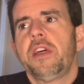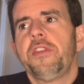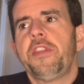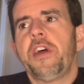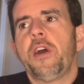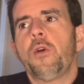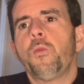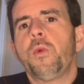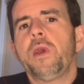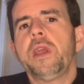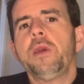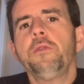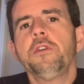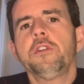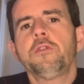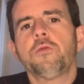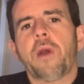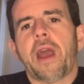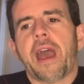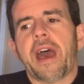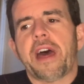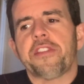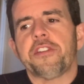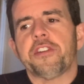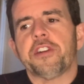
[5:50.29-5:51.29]
that we would
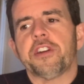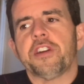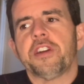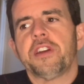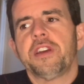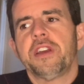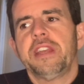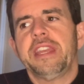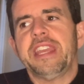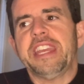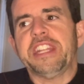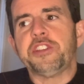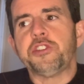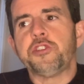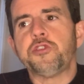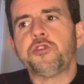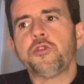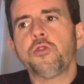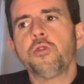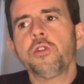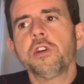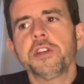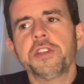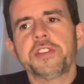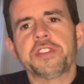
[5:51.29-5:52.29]
rather
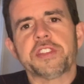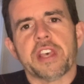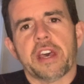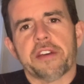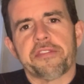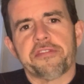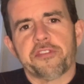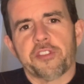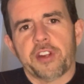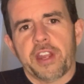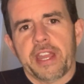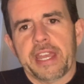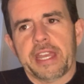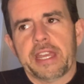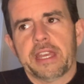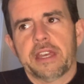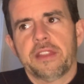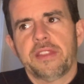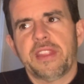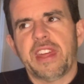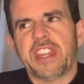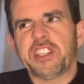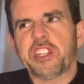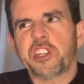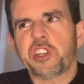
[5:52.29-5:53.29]
endure suffering
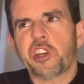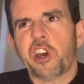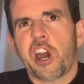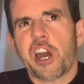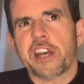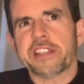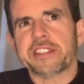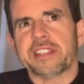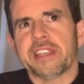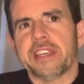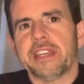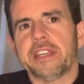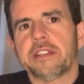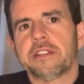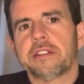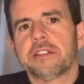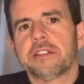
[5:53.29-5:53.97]
than to cause it.